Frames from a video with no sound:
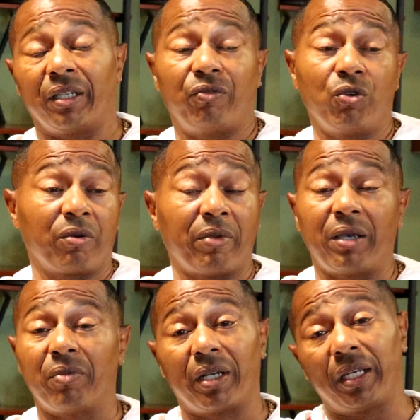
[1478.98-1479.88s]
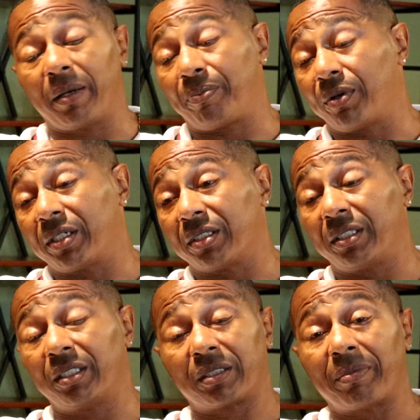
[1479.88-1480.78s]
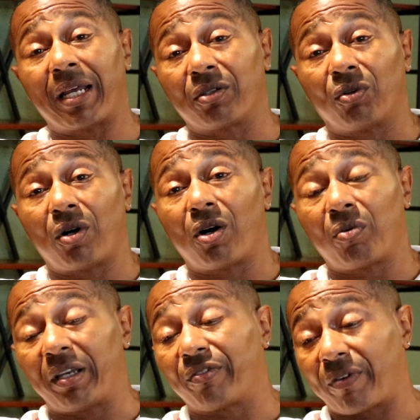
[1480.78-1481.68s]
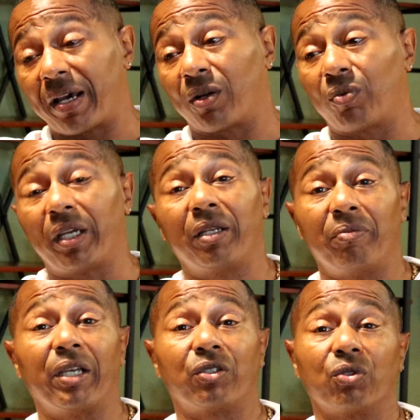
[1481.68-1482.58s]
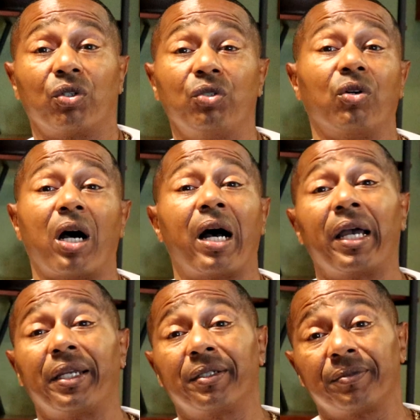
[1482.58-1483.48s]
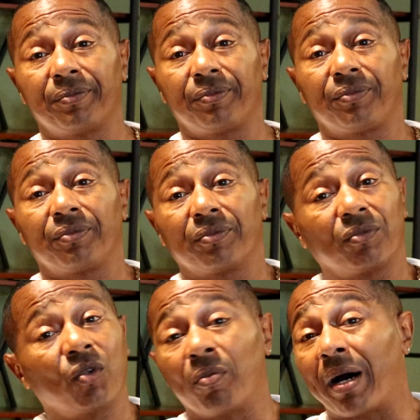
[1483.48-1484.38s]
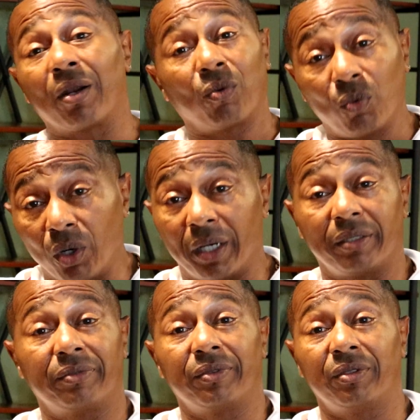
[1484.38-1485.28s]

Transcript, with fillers: and if you can make money in prison, somebody gonna always find a way to make sure you all right, no matter what.